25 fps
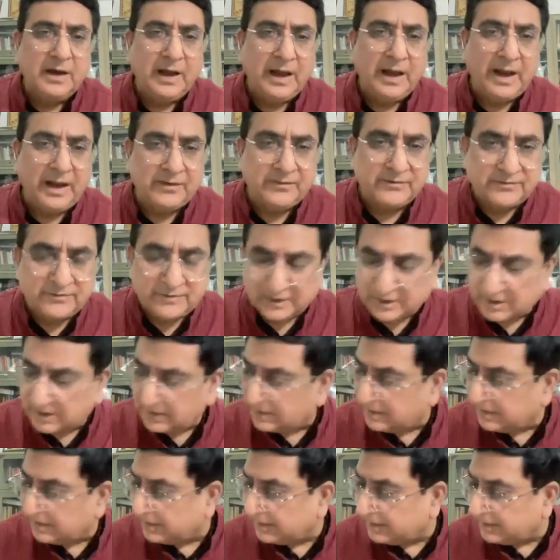and
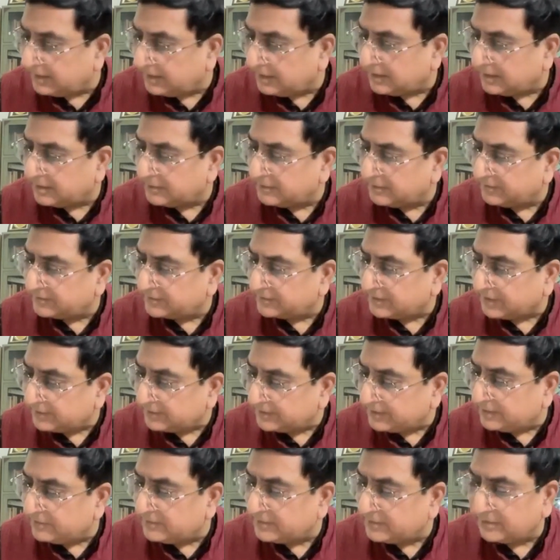secondly, this
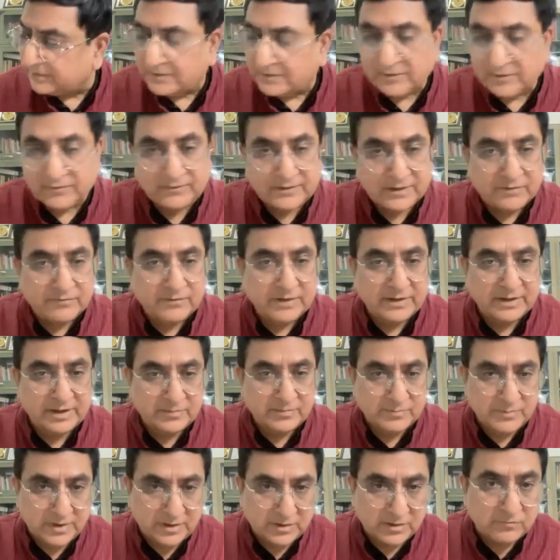contingent reserve
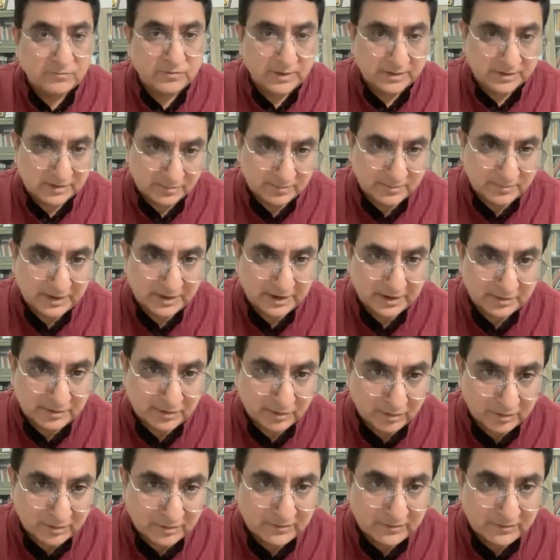arrangement of $100 billion,